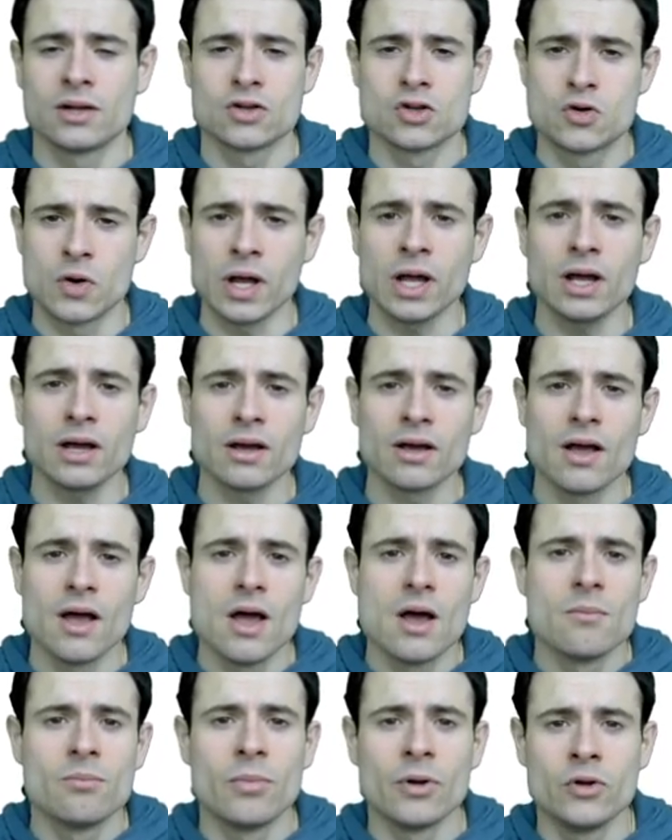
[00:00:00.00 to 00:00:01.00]
drink,
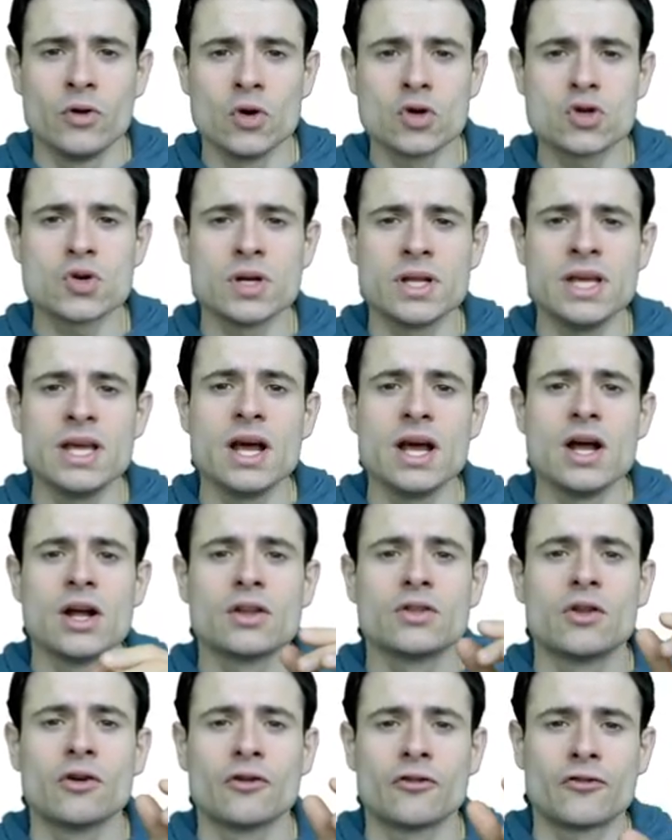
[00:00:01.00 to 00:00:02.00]
but usually
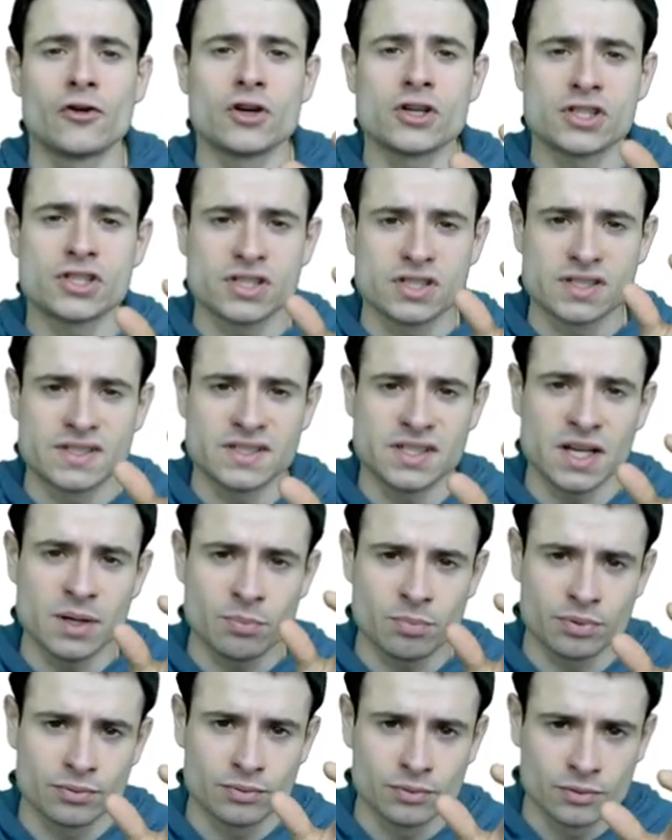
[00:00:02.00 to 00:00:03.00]
the first sip,
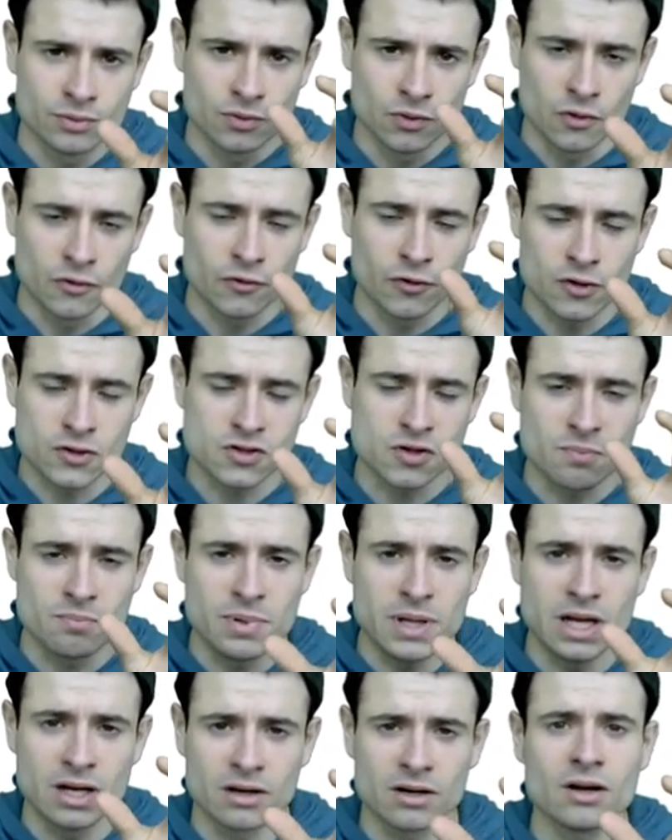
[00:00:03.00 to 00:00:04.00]
the first
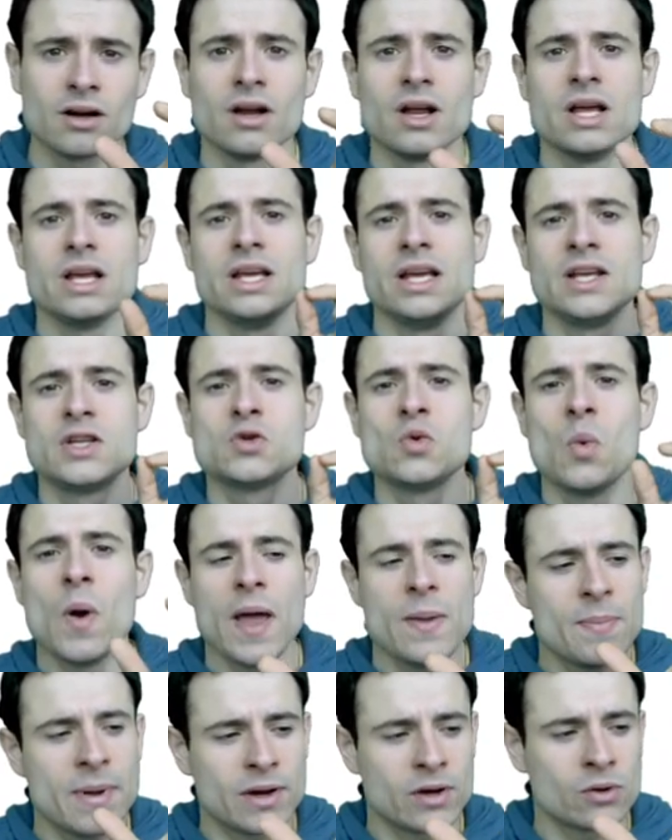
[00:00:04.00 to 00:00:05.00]
beer, is way
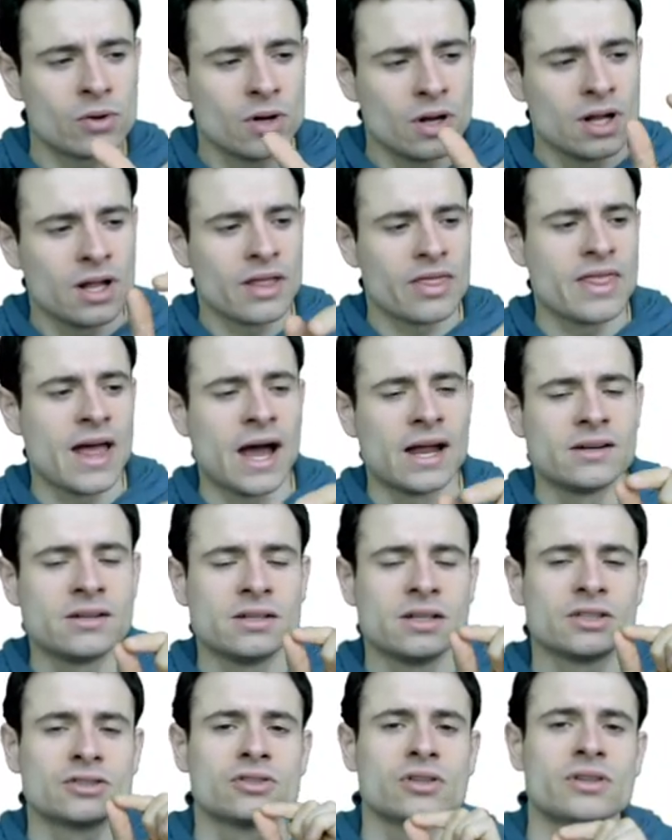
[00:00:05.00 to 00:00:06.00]
better than
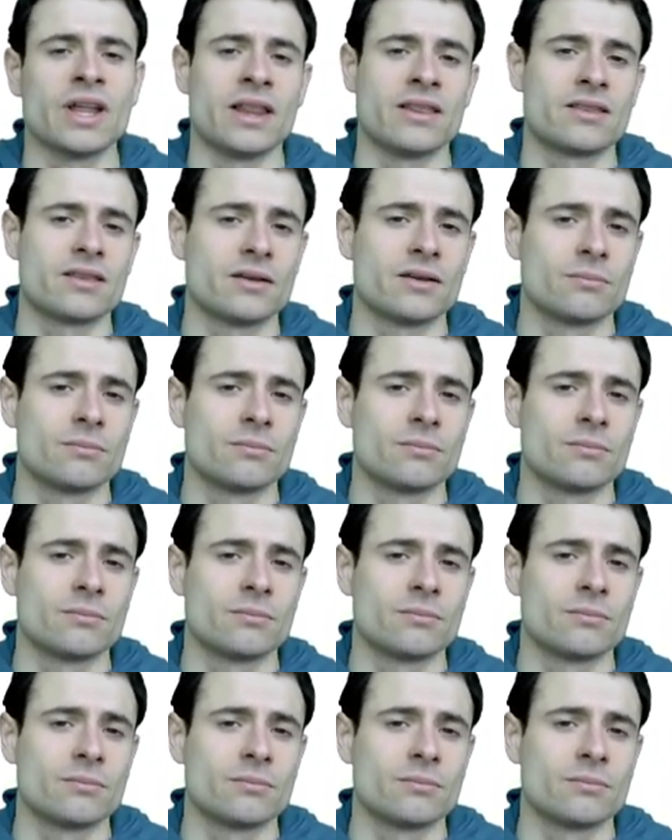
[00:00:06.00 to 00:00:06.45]
the 10th.